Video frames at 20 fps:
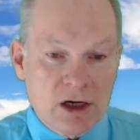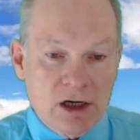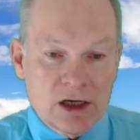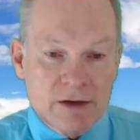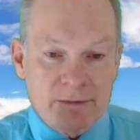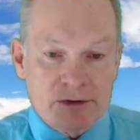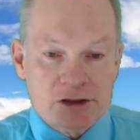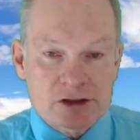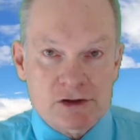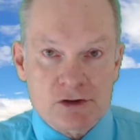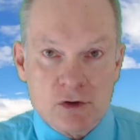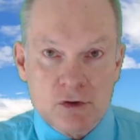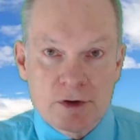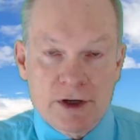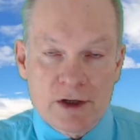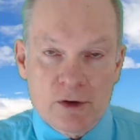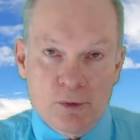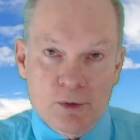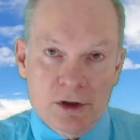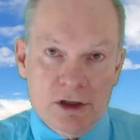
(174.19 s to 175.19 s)
I am a
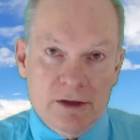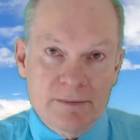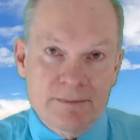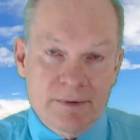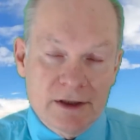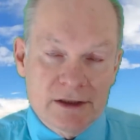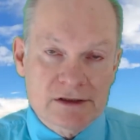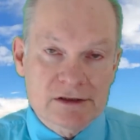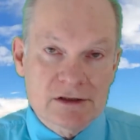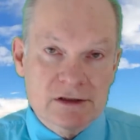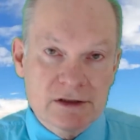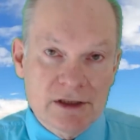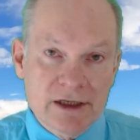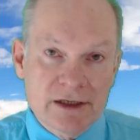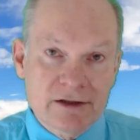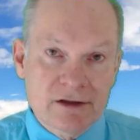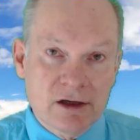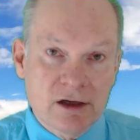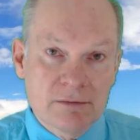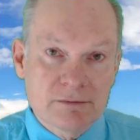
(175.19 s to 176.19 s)
strong and worthy person,
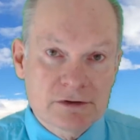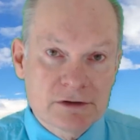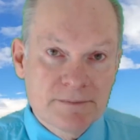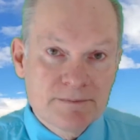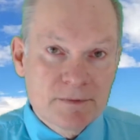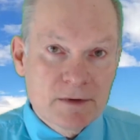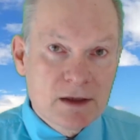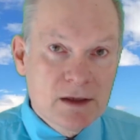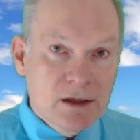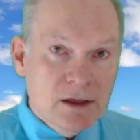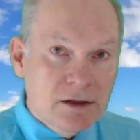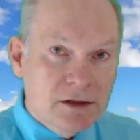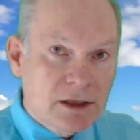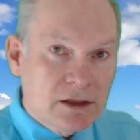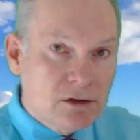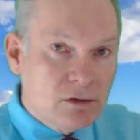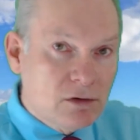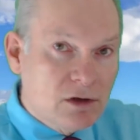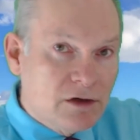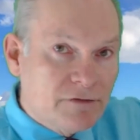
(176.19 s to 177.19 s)
10 times.
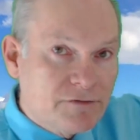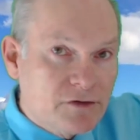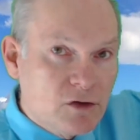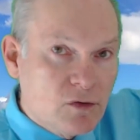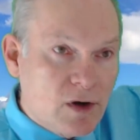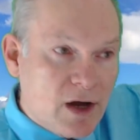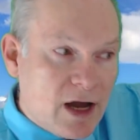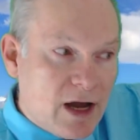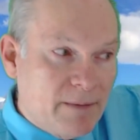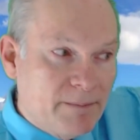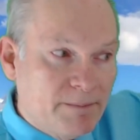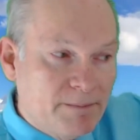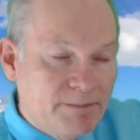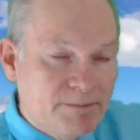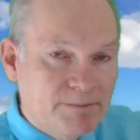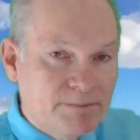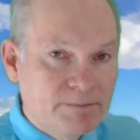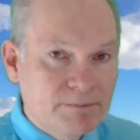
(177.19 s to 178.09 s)
Then you lift your arm